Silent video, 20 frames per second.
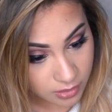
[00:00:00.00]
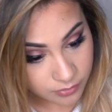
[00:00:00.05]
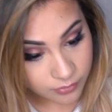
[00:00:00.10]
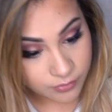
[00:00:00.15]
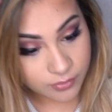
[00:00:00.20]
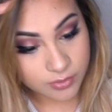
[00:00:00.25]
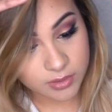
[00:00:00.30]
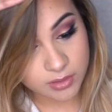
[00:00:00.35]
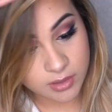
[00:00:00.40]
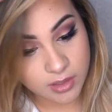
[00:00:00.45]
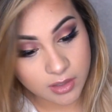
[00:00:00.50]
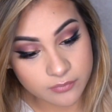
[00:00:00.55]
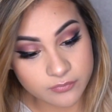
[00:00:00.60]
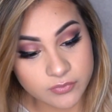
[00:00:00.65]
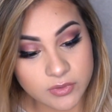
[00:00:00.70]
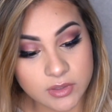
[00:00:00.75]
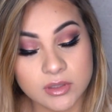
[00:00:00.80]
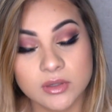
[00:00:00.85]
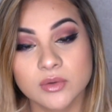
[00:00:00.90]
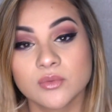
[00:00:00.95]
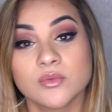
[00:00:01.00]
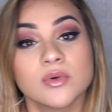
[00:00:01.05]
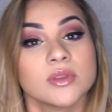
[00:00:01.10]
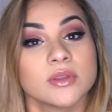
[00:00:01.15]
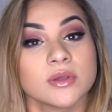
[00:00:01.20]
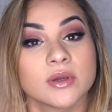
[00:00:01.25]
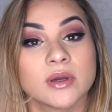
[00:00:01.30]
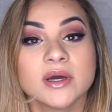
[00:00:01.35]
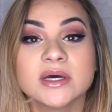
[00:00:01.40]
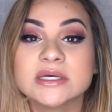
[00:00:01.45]
you want to have dinner
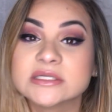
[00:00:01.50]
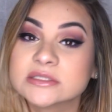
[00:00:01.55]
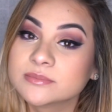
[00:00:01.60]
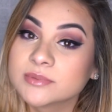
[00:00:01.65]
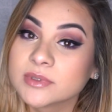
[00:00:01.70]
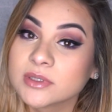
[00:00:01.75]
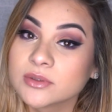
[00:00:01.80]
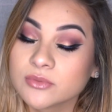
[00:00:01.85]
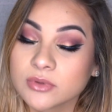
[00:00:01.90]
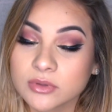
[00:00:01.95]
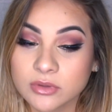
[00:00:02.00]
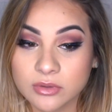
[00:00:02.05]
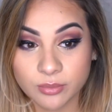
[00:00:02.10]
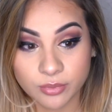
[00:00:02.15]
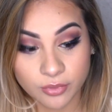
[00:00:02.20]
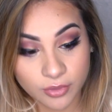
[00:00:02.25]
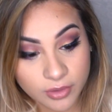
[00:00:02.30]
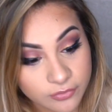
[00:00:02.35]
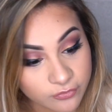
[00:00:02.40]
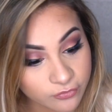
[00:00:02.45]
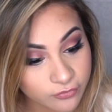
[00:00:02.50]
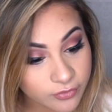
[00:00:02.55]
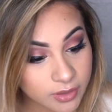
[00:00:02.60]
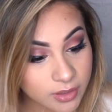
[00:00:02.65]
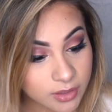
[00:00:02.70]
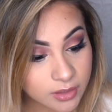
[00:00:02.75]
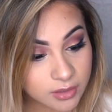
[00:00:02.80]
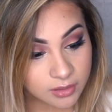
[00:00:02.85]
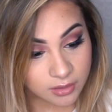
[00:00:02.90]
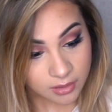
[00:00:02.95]
with your husband, with your
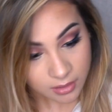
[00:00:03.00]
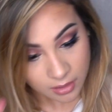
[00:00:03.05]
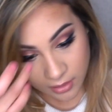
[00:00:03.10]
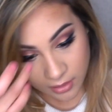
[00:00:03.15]
boyfriend,